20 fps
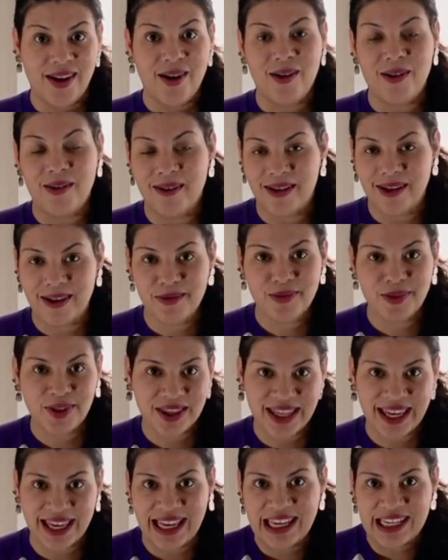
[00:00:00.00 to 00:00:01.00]
or
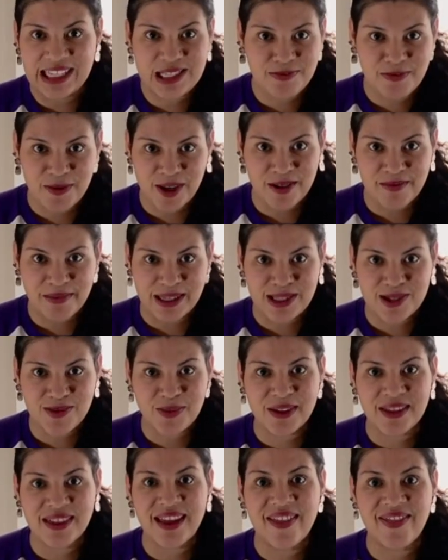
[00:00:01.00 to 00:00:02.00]
really experiment
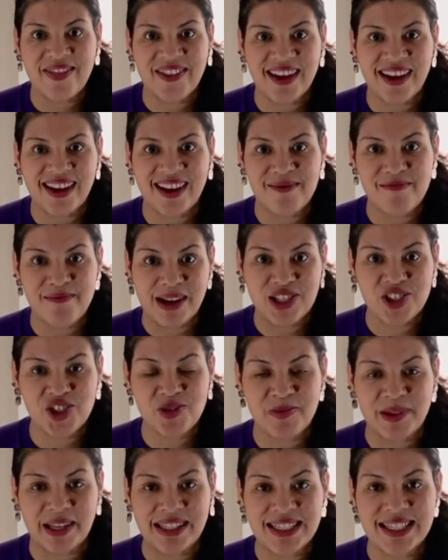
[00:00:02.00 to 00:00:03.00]
with the
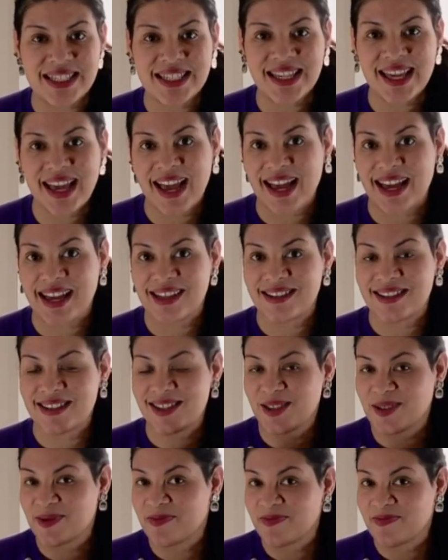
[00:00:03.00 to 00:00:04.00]
measurements and
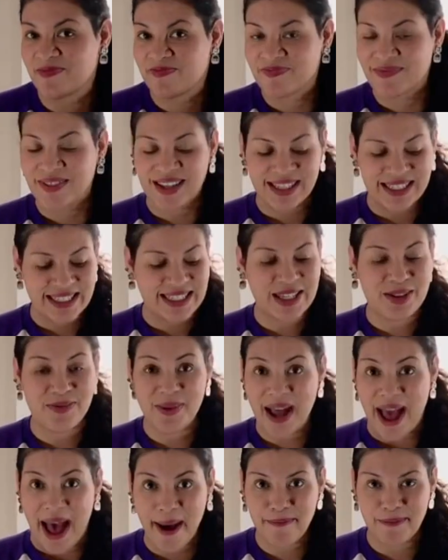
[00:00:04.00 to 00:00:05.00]
see
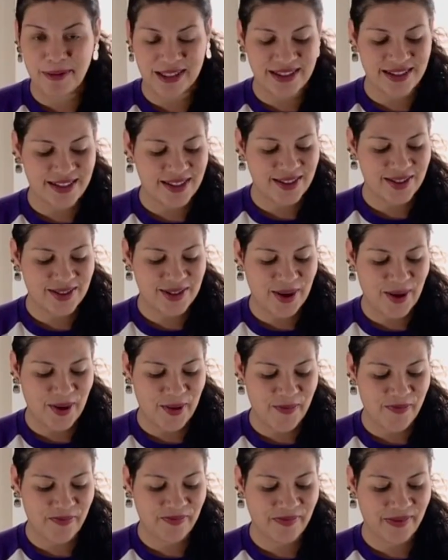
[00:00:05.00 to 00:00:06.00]
what happens.
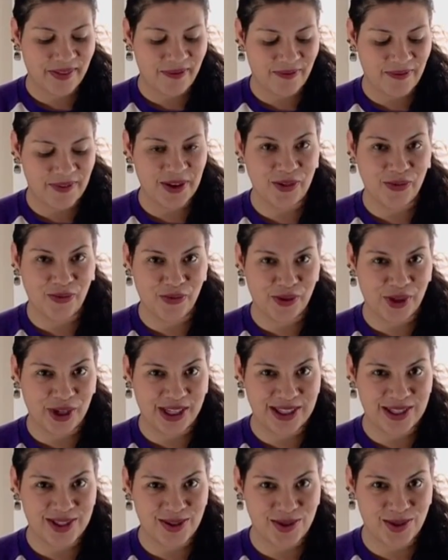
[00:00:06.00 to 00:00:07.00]
So feel
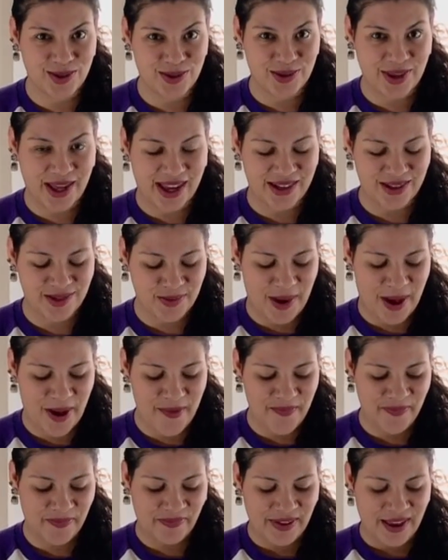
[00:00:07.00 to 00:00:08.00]
free to do that as
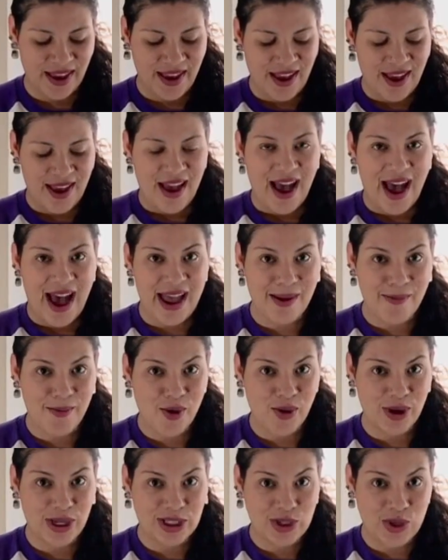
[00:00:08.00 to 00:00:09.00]
well. I'm
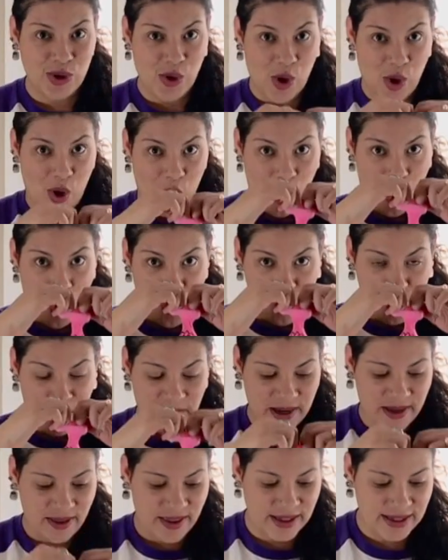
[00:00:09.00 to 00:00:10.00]
going to
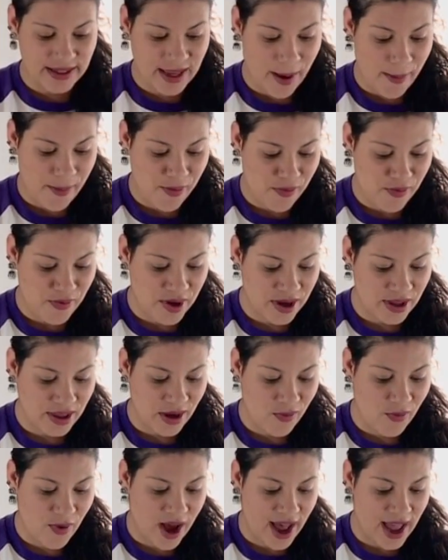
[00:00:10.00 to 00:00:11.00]
open this up
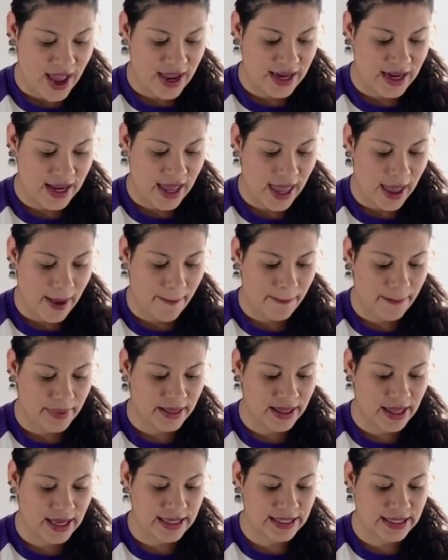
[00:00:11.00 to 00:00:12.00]
really wide and
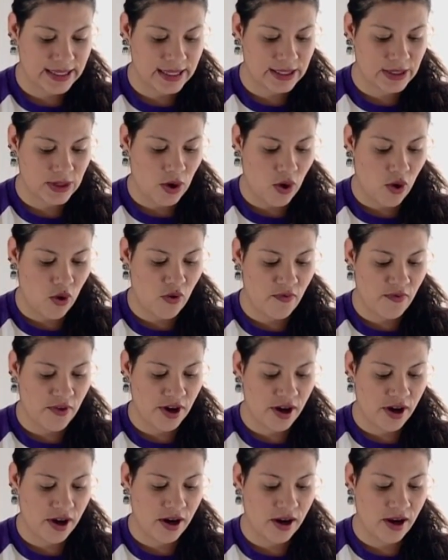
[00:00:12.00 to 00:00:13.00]
place it over
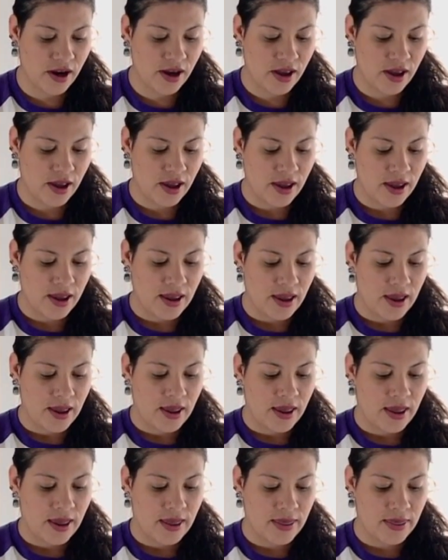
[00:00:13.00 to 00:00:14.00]

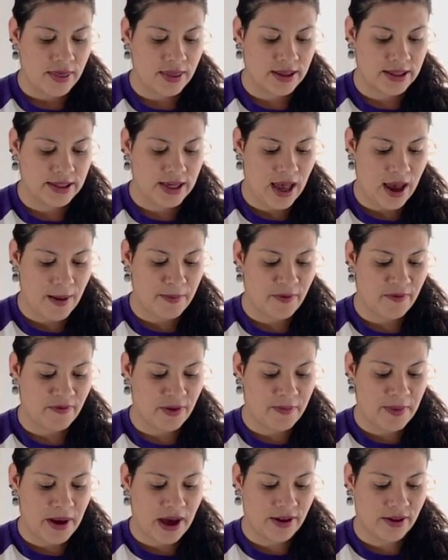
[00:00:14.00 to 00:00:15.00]
the top of the
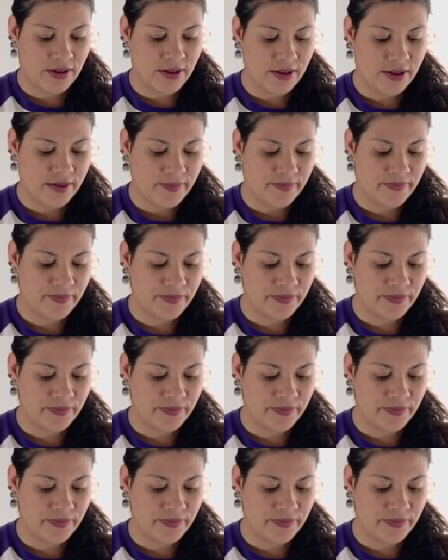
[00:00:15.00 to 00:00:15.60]
bottle.